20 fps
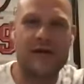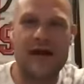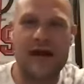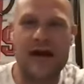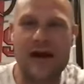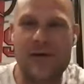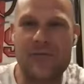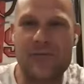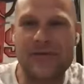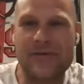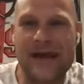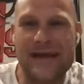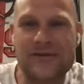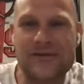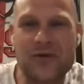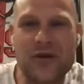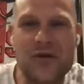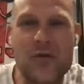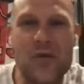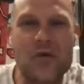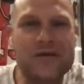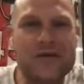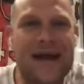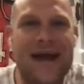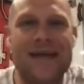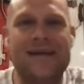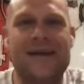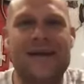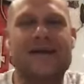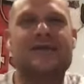uh, but that's only what
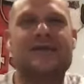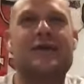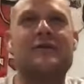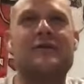then the,